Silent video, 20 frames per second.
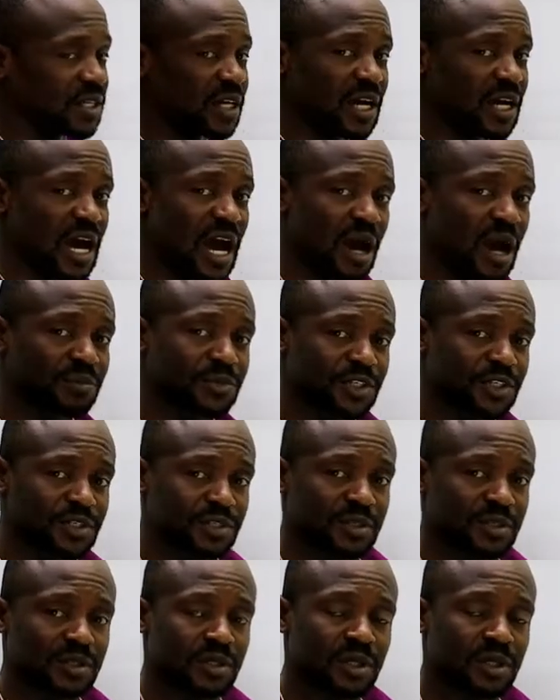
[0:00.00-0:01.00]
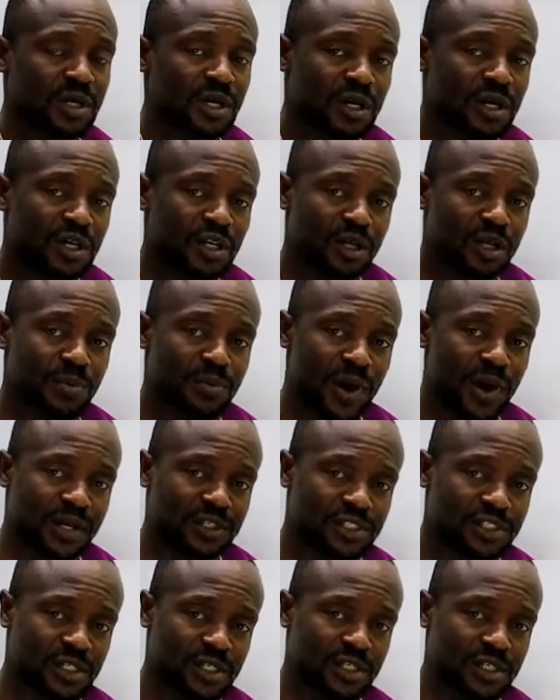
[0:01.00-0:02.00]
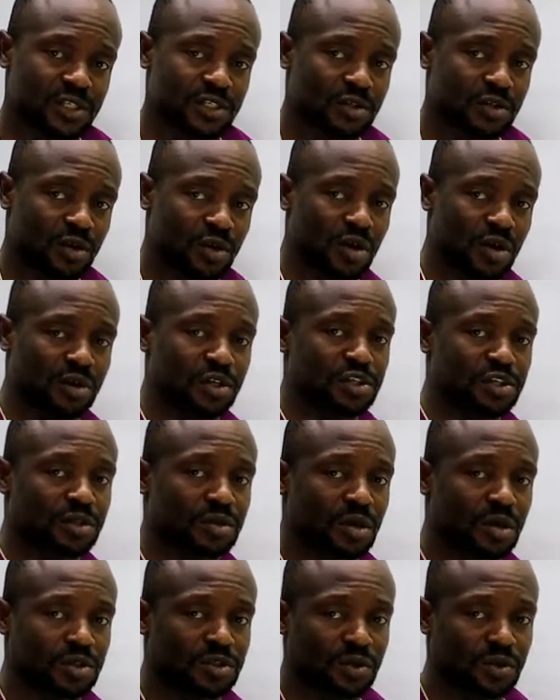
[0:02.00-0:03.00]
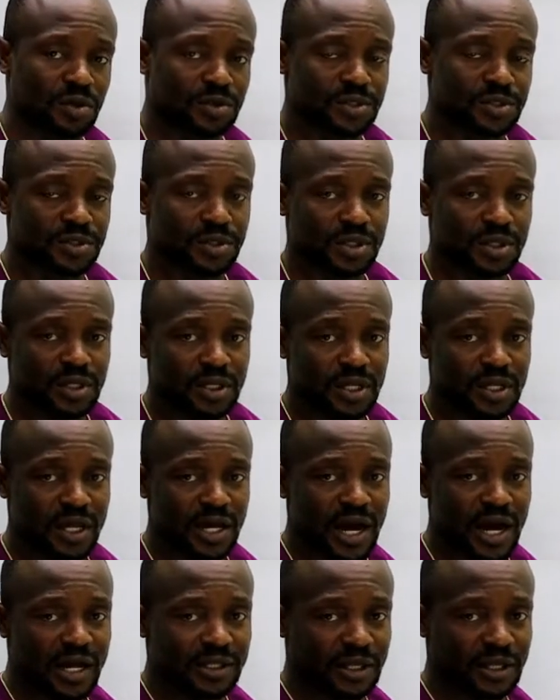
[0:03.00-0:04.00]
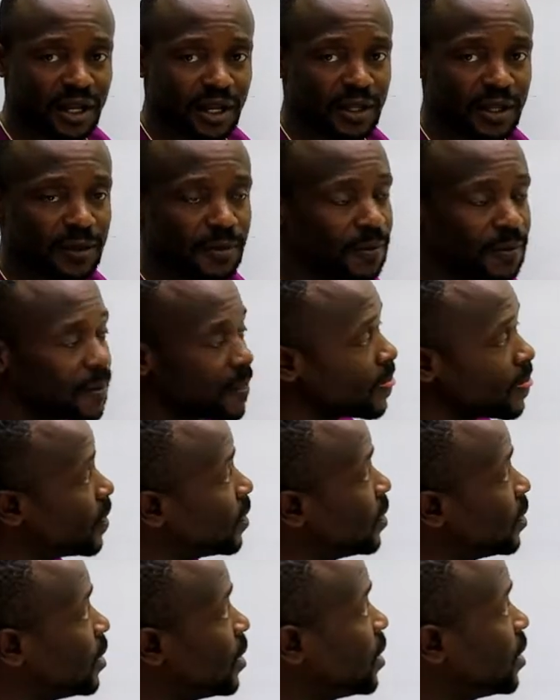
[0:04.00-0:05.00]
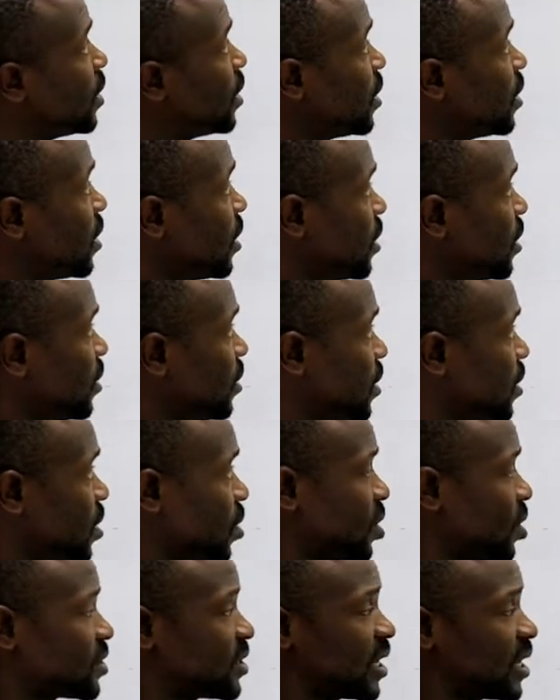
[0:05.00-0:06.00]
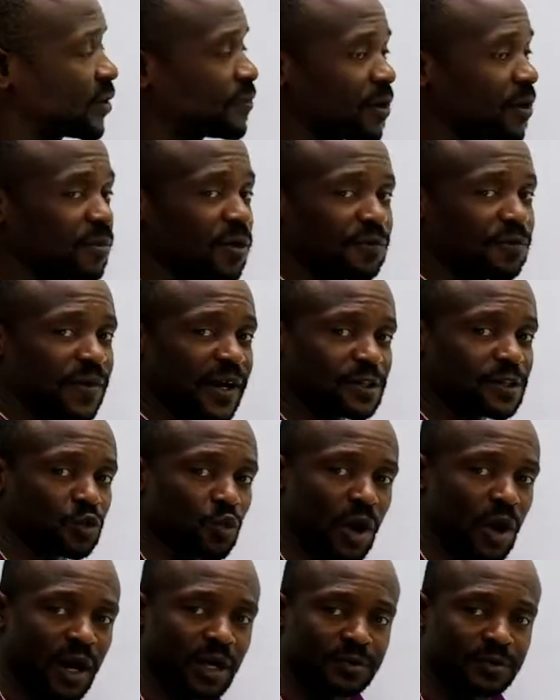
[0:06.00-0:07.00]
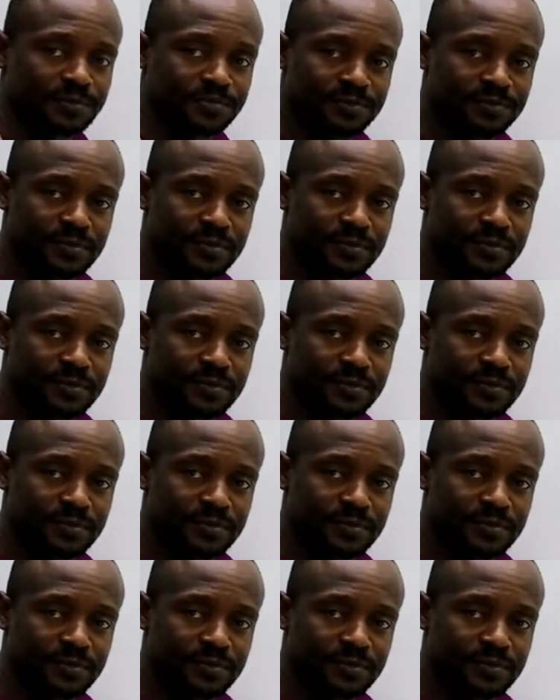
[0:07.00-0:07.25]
the arms, the branches, or the structures. They are three. Let us start from the first one.